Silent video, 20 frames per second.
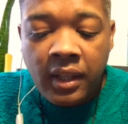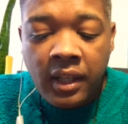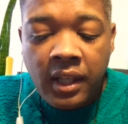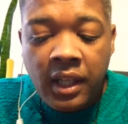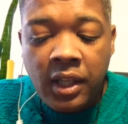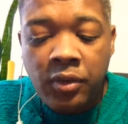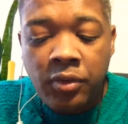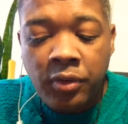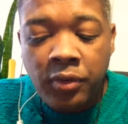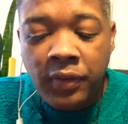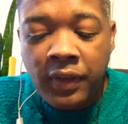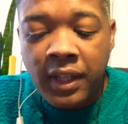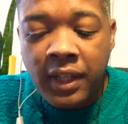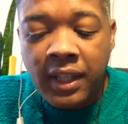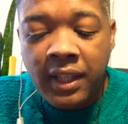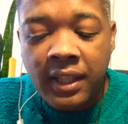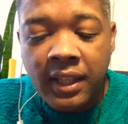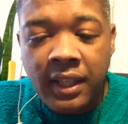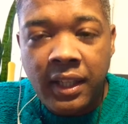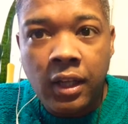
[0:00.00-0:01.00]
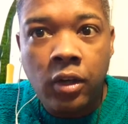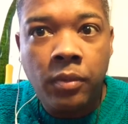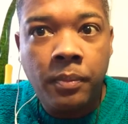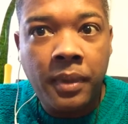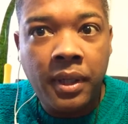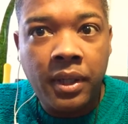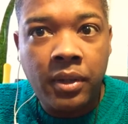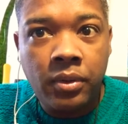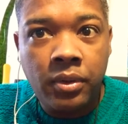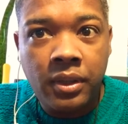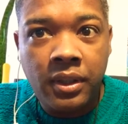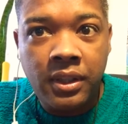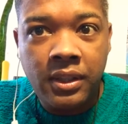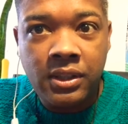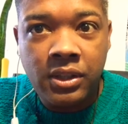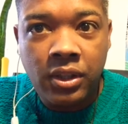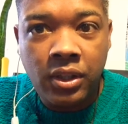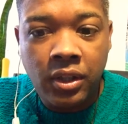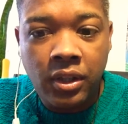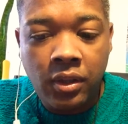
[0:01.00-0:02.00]
if you're feeling like, oh my
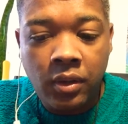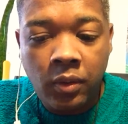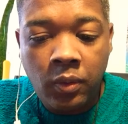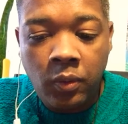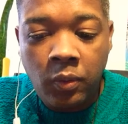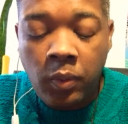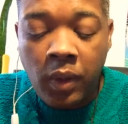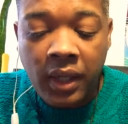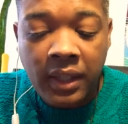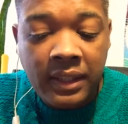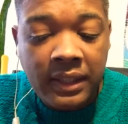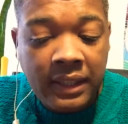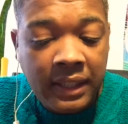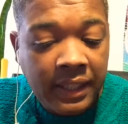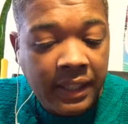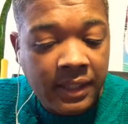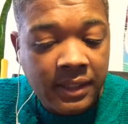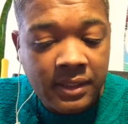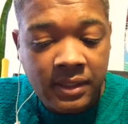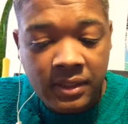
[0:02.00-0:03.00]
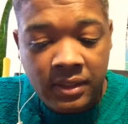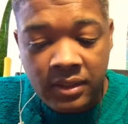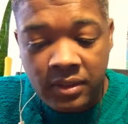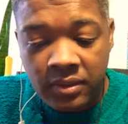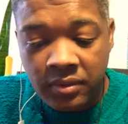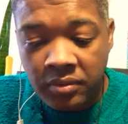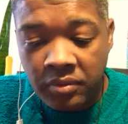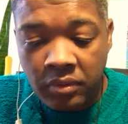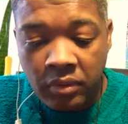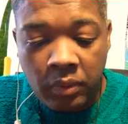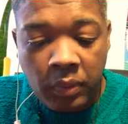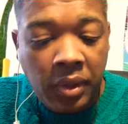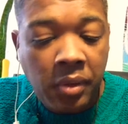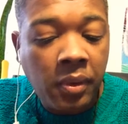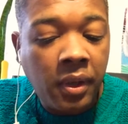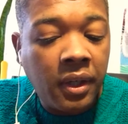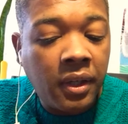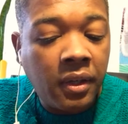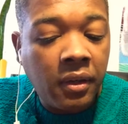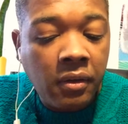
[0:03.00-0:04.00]
goodness, you know, what next? Where do
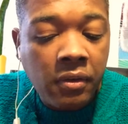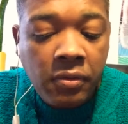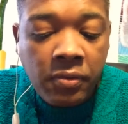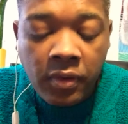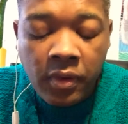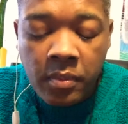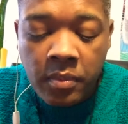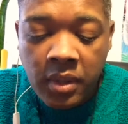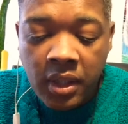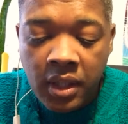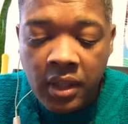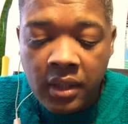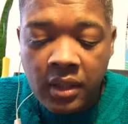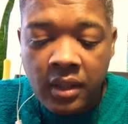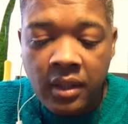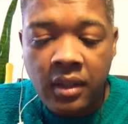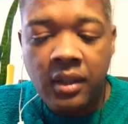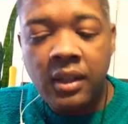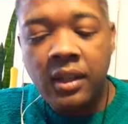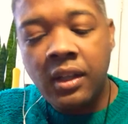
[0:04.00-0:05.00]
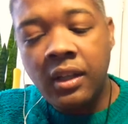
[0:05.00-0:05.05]
I go from here?